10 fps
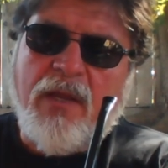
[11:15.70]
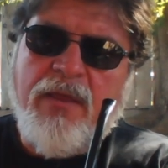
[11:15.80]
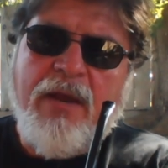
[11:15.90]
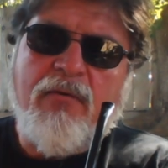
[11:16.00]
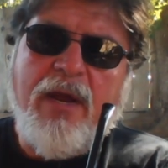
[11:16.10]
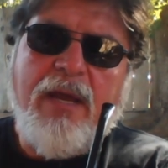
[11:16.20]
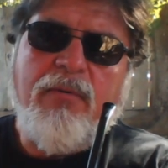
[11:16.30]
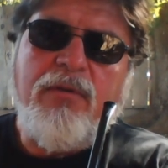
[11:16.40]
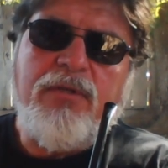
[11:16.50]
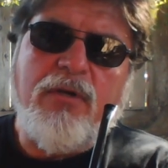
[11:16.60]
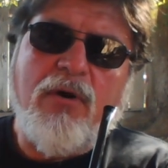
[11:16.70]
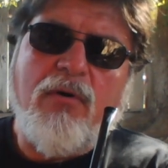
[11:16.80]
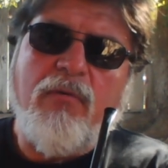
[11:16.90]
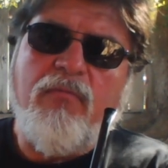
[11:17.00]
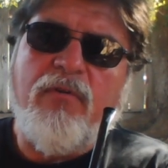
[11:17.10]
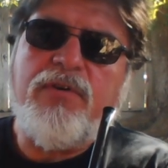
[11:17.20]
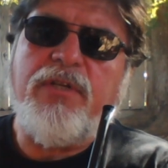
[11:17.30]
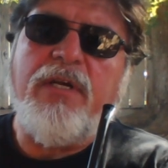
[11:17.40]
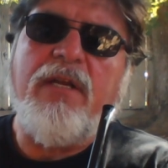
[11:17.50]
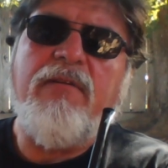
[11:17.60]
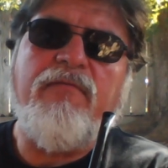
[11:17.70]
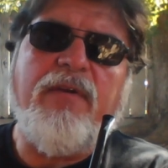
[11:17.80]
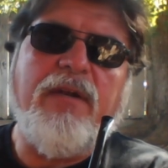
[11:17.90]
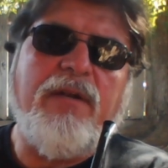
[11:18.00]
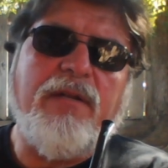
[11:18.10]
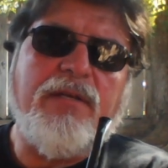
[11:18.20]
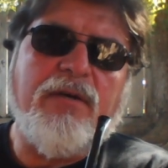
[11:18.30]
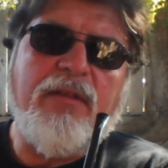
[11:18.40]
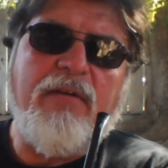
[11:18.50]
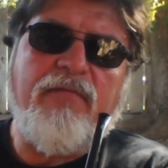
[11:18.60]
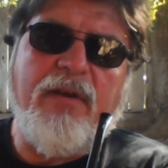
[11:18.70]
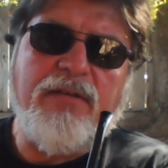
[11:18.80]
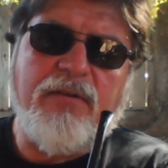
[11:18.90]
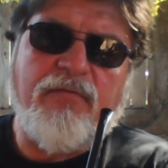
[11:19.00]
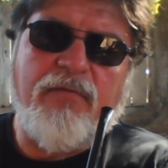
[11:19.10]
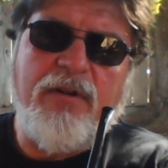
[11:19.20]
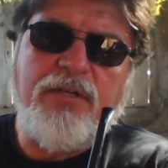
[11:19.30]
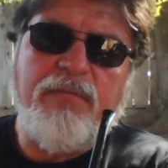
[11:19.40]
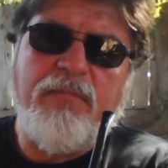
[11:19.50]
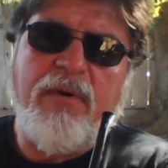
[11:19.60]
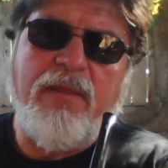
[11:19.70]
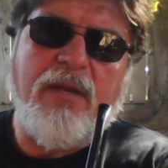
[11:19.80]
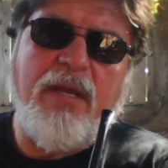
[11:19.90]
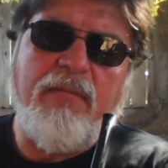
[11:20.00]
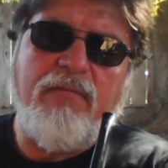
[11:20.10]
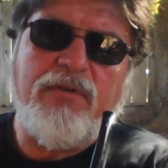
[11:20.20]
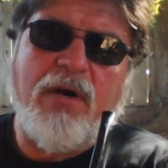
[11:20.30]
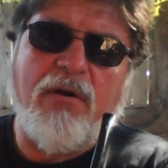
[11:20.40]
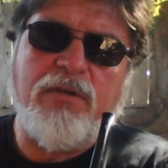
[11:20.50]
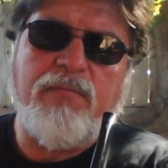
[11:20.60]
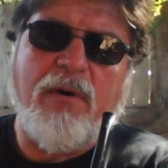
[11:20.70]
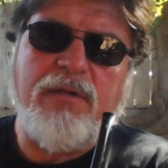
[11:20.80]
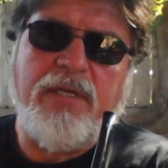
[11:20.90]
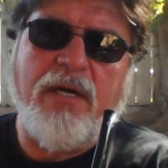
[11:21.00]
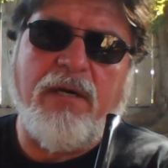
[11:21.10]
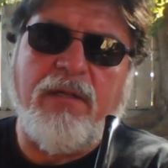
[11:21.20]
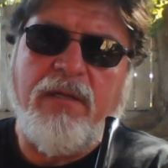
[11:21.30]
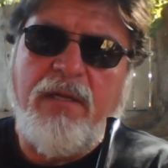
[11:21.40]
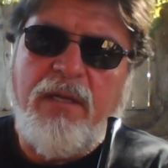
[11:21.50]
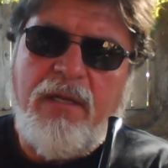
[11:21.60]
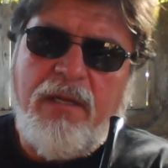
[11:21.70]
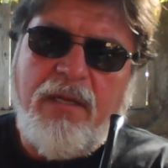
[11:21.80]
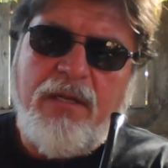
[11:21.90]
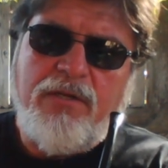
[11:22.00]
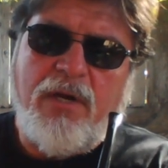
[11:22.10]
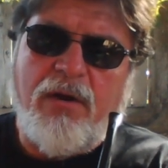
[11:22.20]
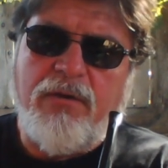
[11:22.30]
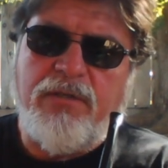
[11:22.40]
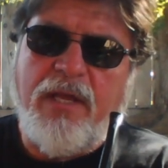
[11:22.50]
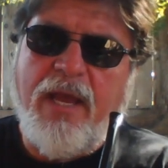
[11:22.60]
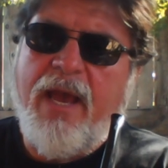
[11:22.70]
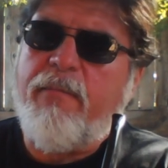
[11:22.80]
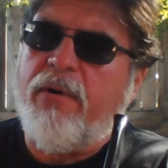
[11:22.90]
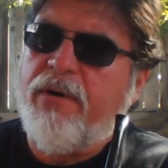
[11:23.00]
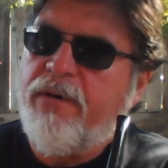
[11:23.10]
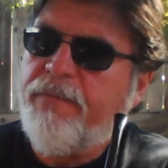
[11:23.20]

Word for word: they were able to go virtually undefeated until they faced a Frenchman by the name of Charles Martel, Charles the Hammer.